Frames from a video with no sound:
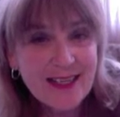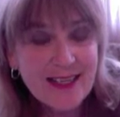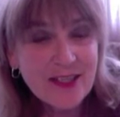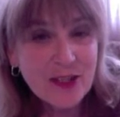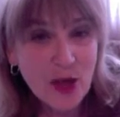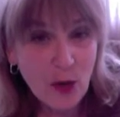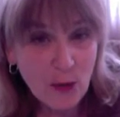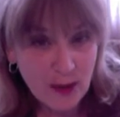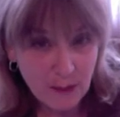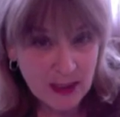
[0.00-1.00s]

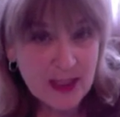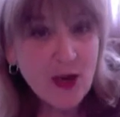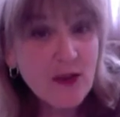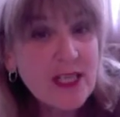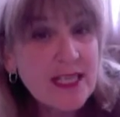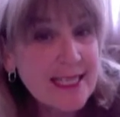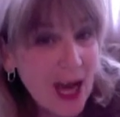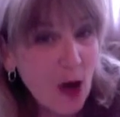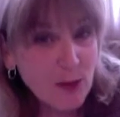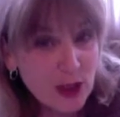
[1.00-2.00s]
So this has
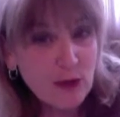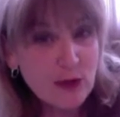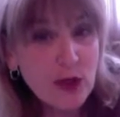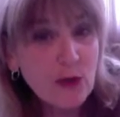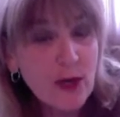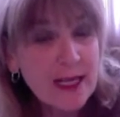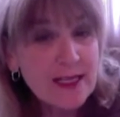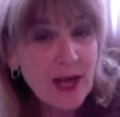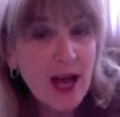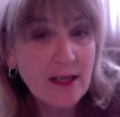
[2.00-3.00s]
helped you too.
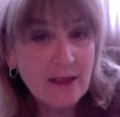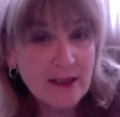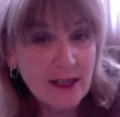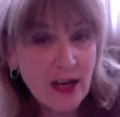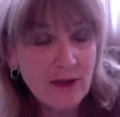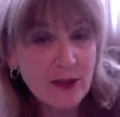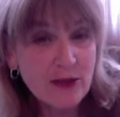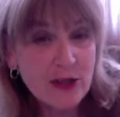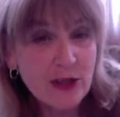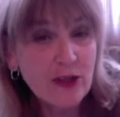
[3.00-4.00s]
It's gotten the
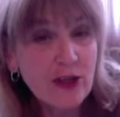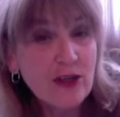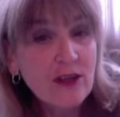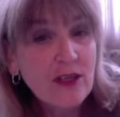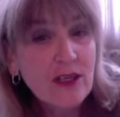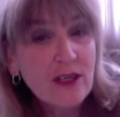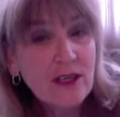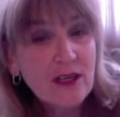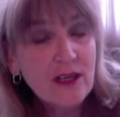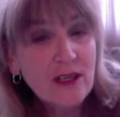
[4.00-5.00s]
Governor's Journal
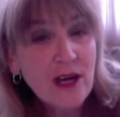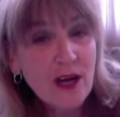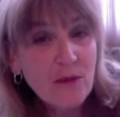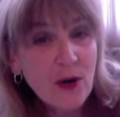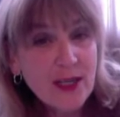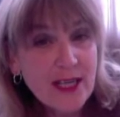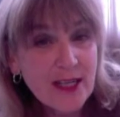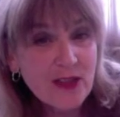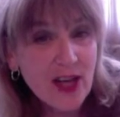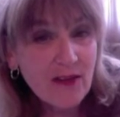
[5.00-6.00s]
more
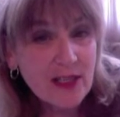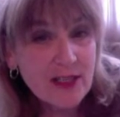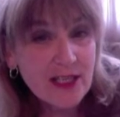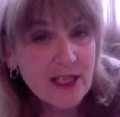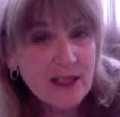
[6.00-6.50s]
attention, obviously.